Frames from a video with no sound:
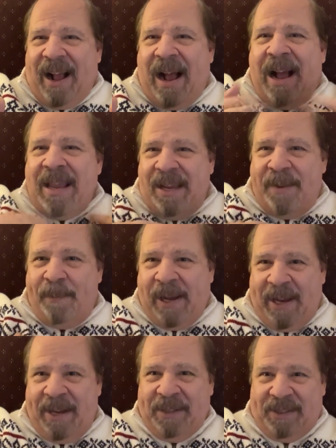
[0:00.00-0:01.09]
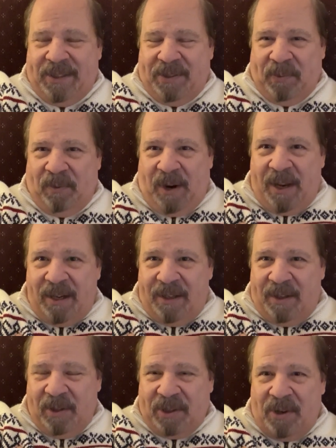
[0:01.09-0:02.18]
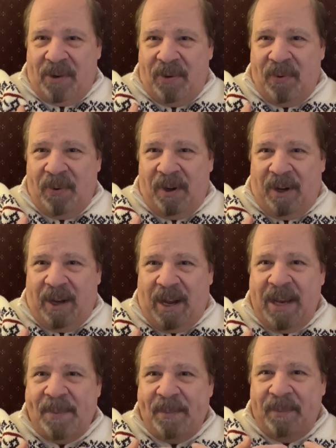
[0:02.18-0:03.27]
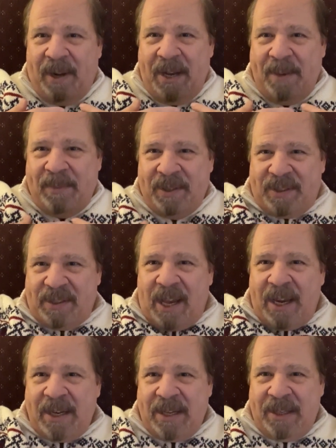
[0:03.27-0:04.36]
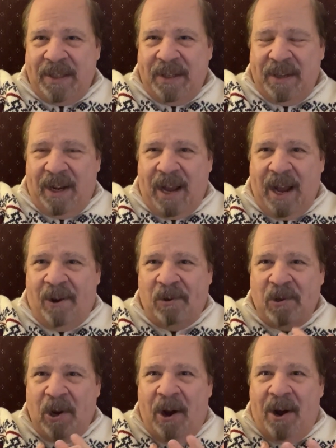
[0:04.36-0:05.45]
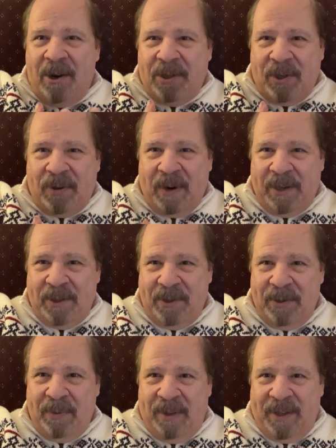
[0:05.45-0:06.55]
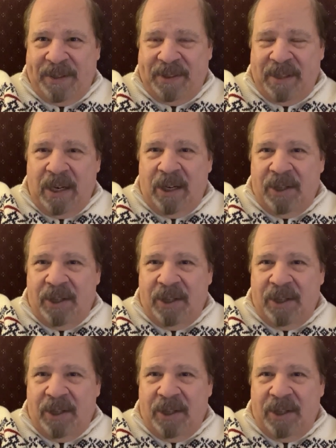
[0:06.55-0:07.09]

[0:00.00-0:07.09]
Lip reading: I am biased, right? So I am deciding how long to try to do this.